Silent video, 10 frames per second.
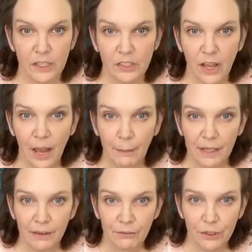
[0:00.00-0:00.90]
So how
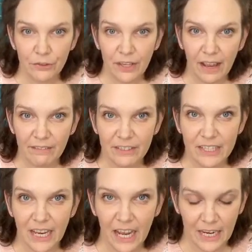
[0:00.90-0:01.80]
many of you have
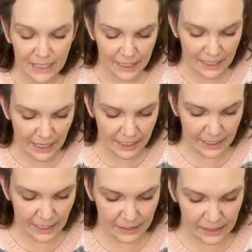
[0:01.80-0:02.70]
done
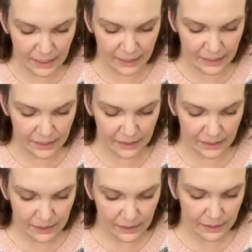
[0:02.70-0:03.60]
candy canes like this?
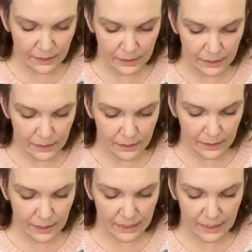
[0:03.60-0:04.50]

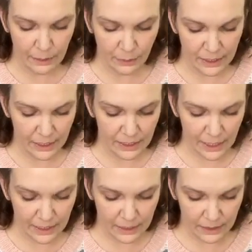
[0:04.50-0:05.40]
Has anyone done
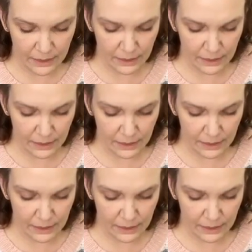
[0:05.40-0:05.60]
that?